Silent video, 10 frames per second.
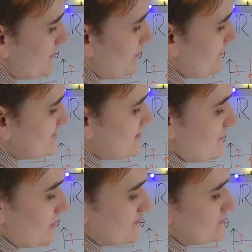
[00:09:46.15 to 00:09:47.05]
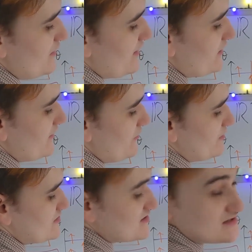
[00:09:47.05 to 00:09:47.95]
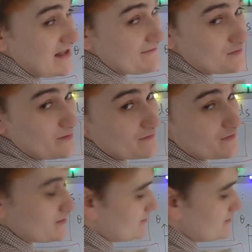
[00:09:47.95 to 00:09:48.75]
this term goes away, and then we're just left with